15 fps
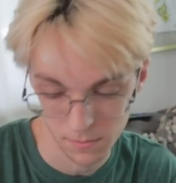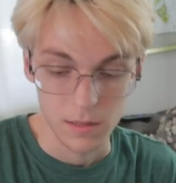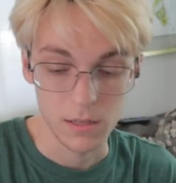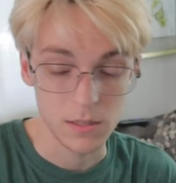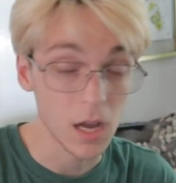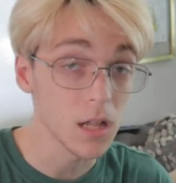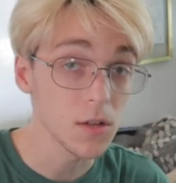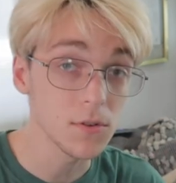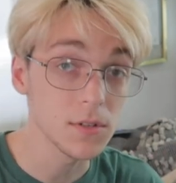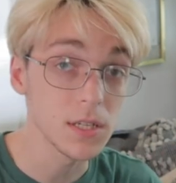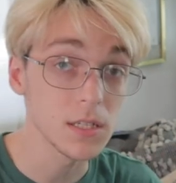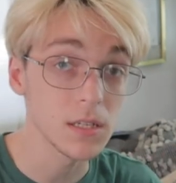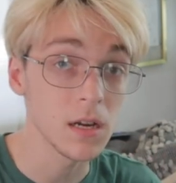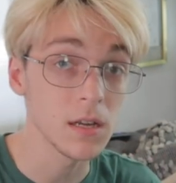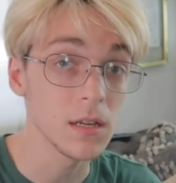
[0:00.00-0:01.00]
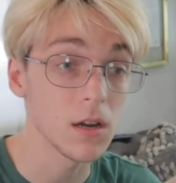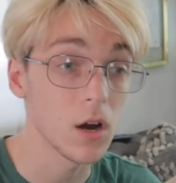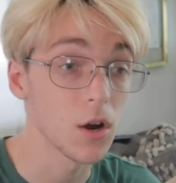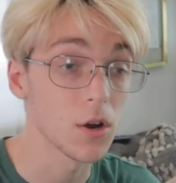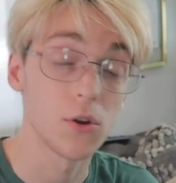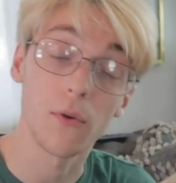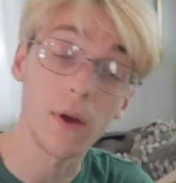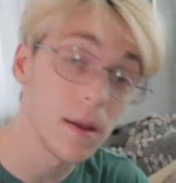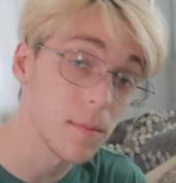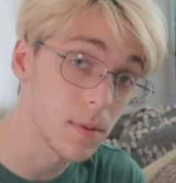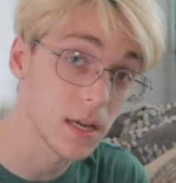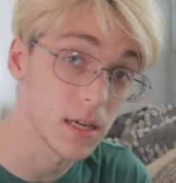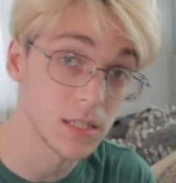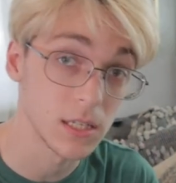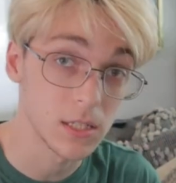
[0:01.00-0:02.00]
The tolerances on it are great
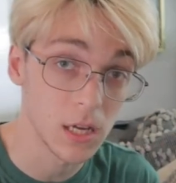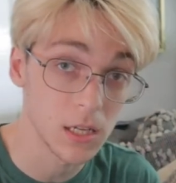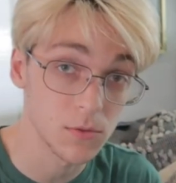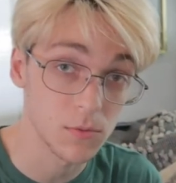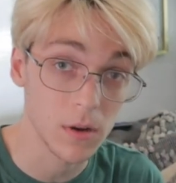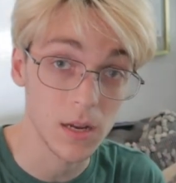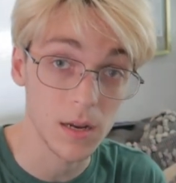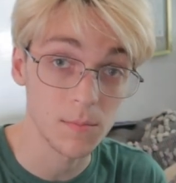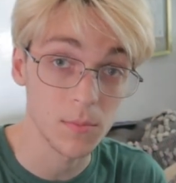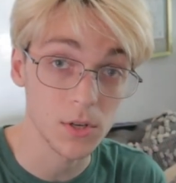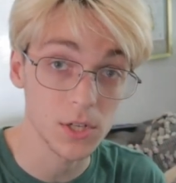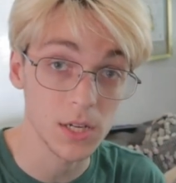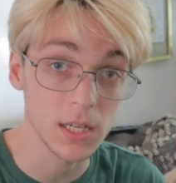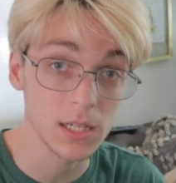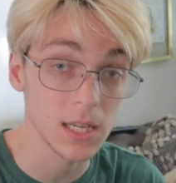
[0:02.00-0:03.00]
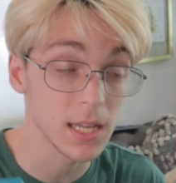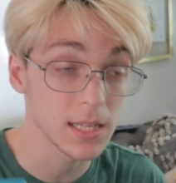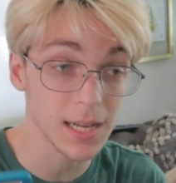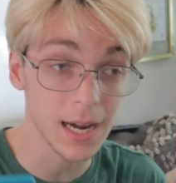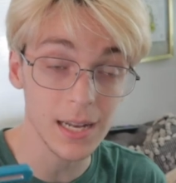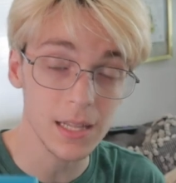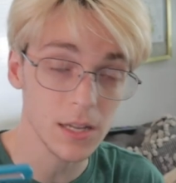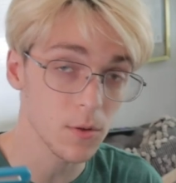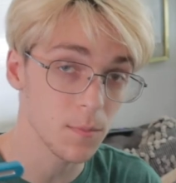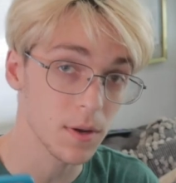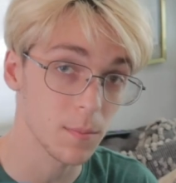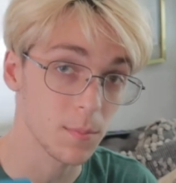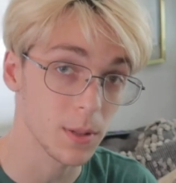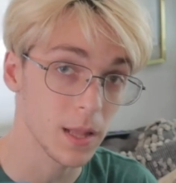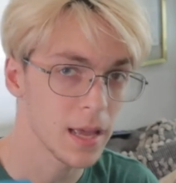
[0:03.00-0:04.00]
because it does run on bushings. It's got a little
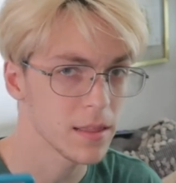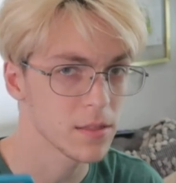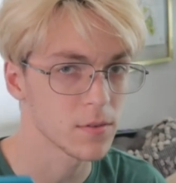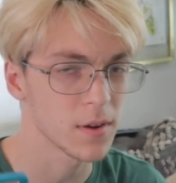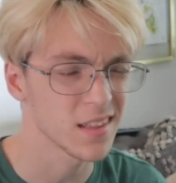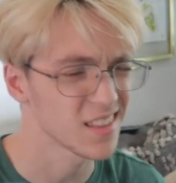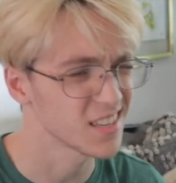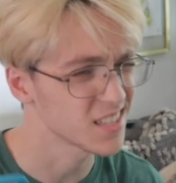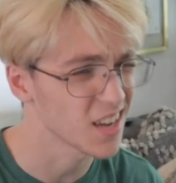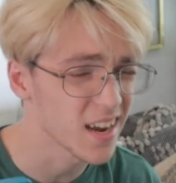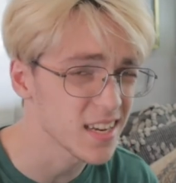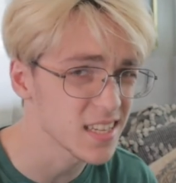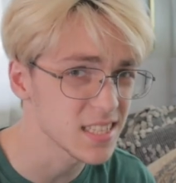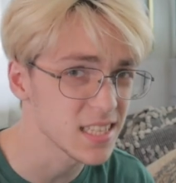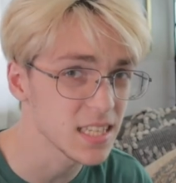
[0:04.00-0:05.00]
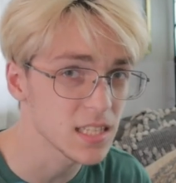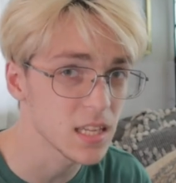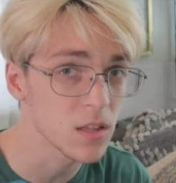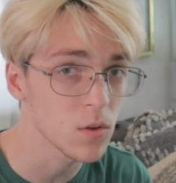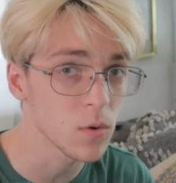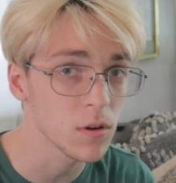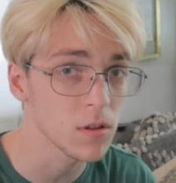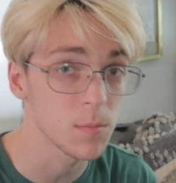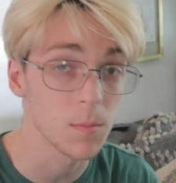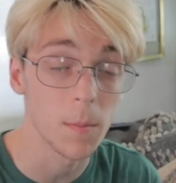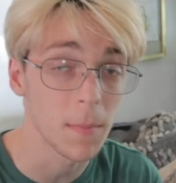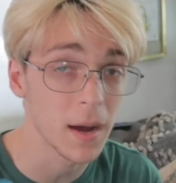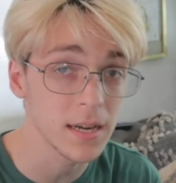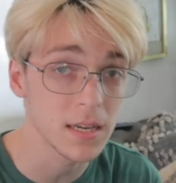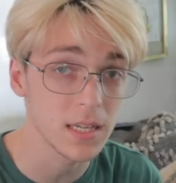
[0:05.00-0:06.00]
bit of play. They're not the tightest things in the world,
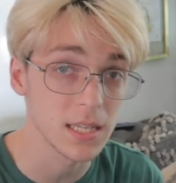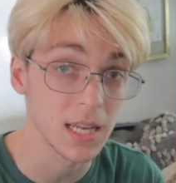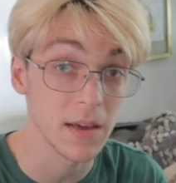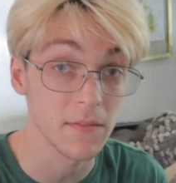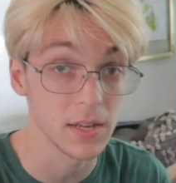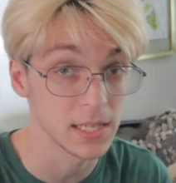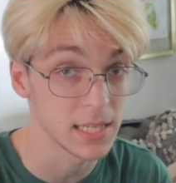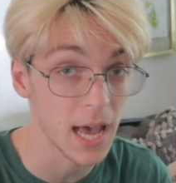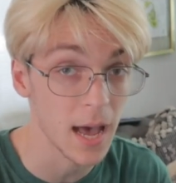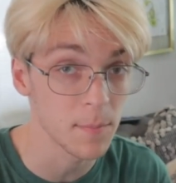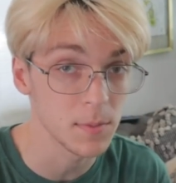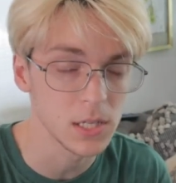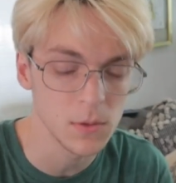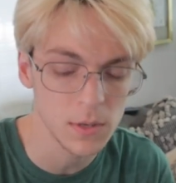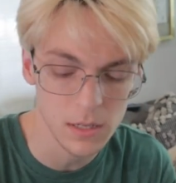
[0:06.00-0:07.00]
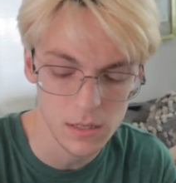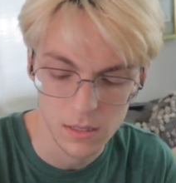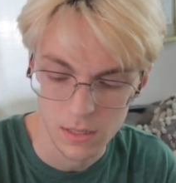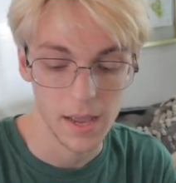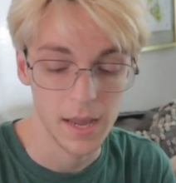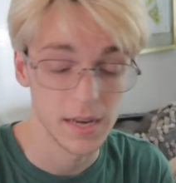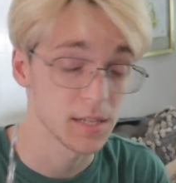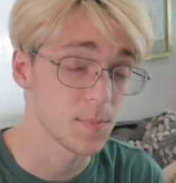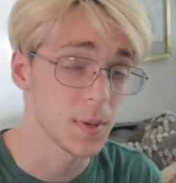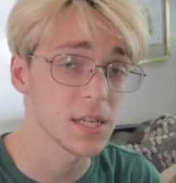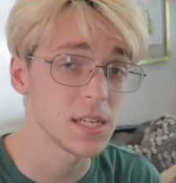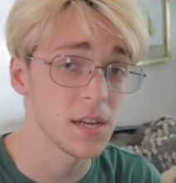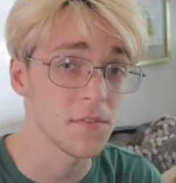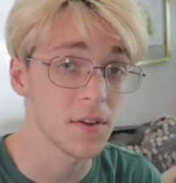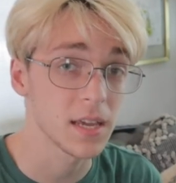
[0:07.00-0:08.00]
but mine doesn't have any tap to it. And
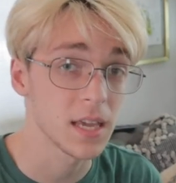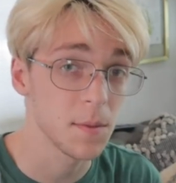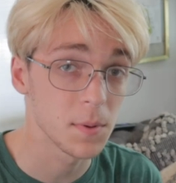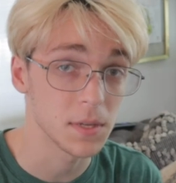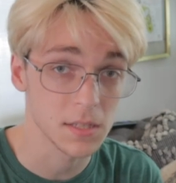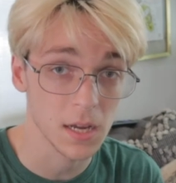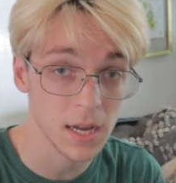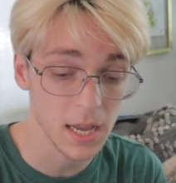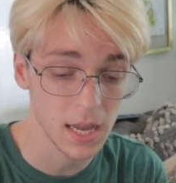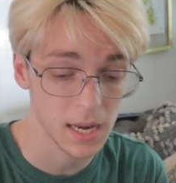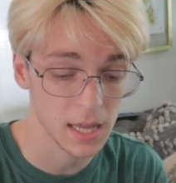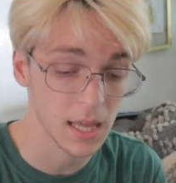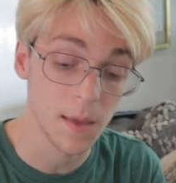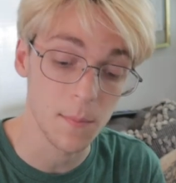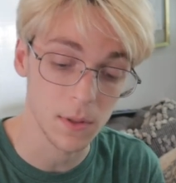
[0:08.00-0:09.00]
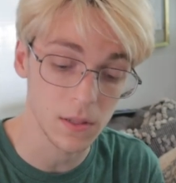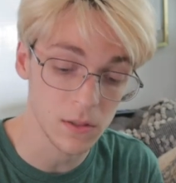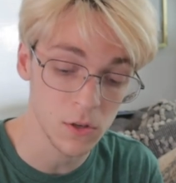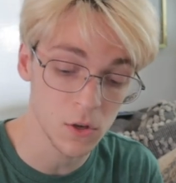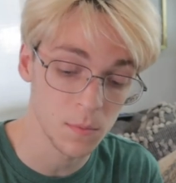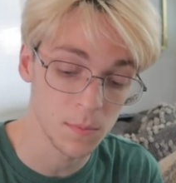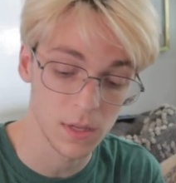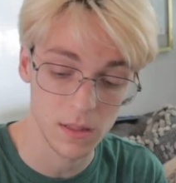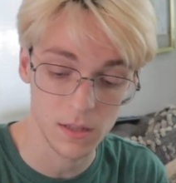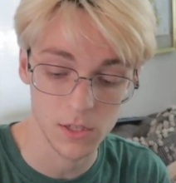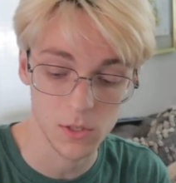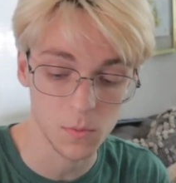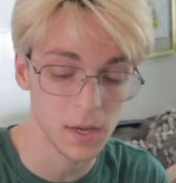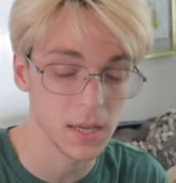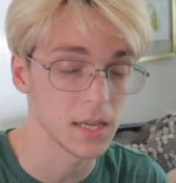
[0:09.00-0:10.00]
especially if I keep it tight and I keep it lubed, the
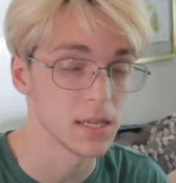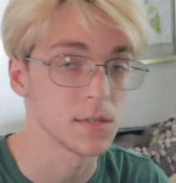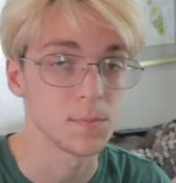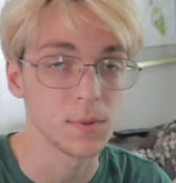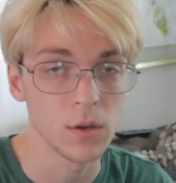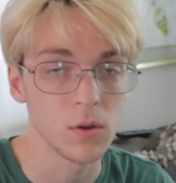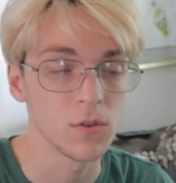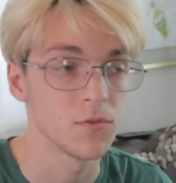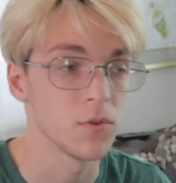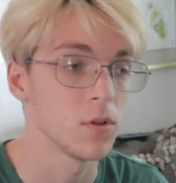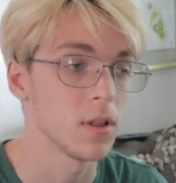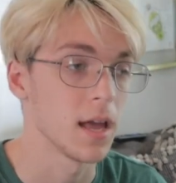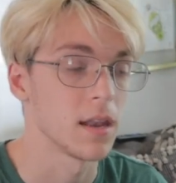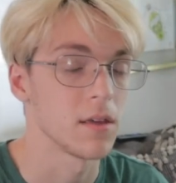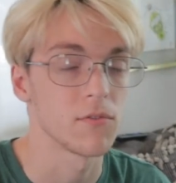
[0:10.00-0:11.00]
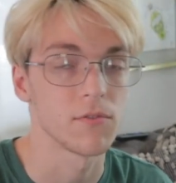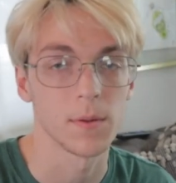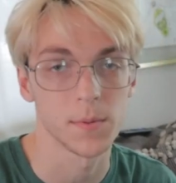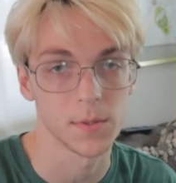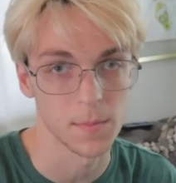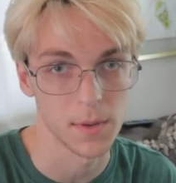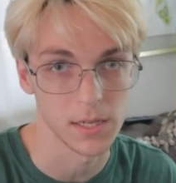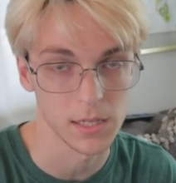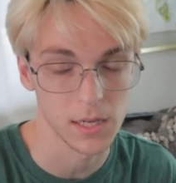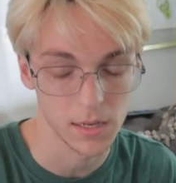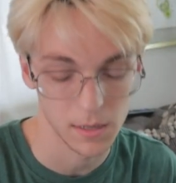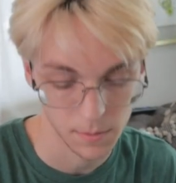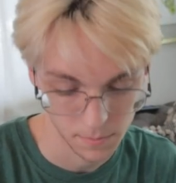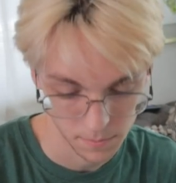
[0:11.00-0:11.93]
swing is beautiful and it flips amazing.